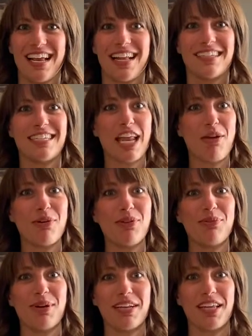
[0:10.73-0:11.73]
Today we
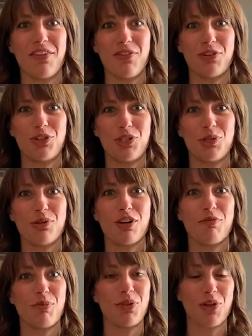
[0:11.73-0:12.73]
want to give you a tour
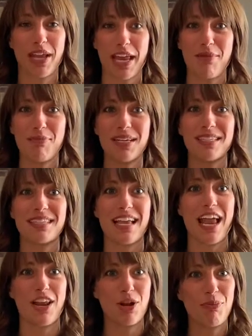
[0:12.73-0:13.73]
of both our campus
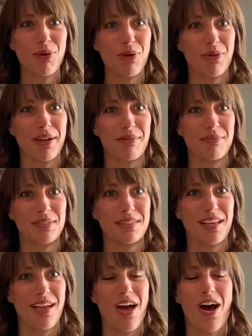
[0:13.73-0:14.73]
and our programs.
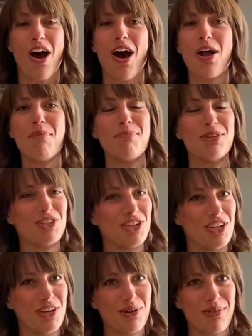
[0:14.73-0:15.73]
Our mission
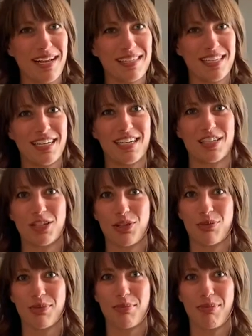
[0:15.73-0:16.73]
at Horizon is
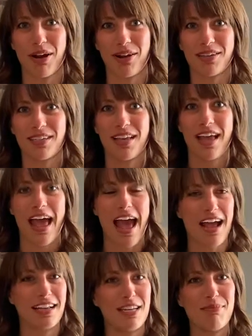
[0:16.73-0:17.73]
three-part:
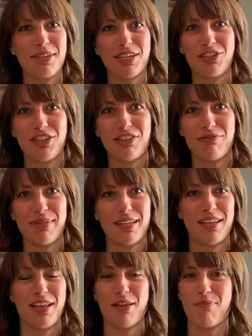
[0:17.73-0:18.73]
academic achievement,
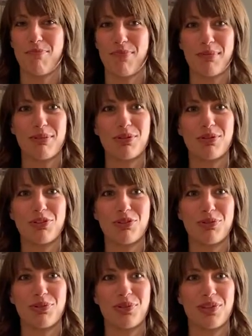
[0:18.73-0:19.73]
biblical
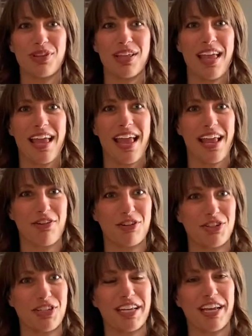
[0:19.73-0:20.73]
truth, and
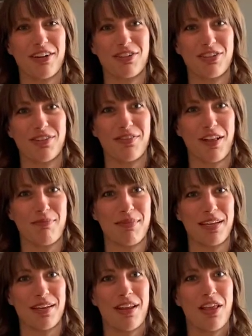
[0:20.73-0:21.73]
Christian character
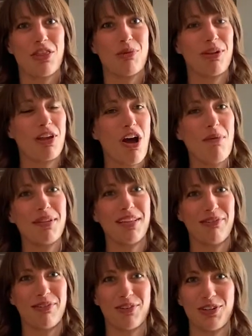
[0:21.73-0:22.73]
development, that we commonly
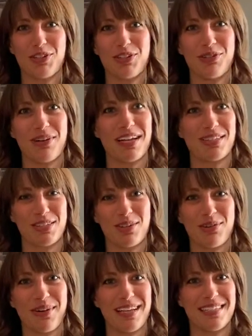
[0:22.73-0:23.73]
refer to as the
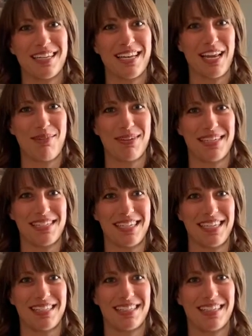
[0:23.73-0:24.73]
Horizon
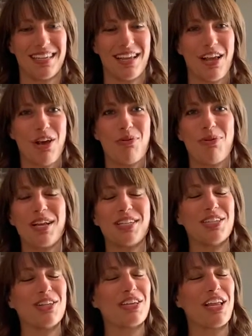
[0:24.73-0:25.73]
ABCs. We'll get
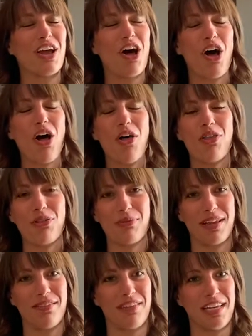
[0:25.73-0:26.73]
to look at all
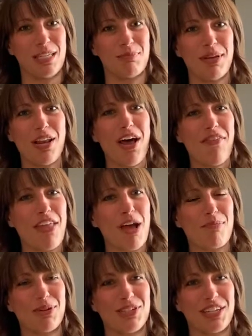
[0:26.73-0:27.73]
three of these, but not in
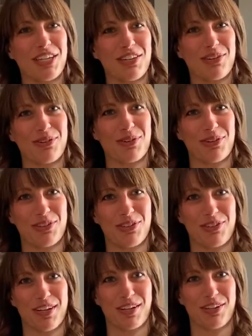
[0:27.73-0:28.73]
that particular order
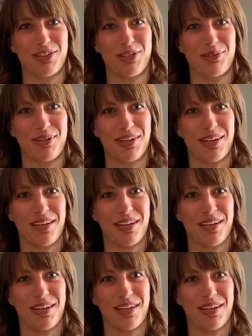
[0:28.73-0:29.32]
during our tour.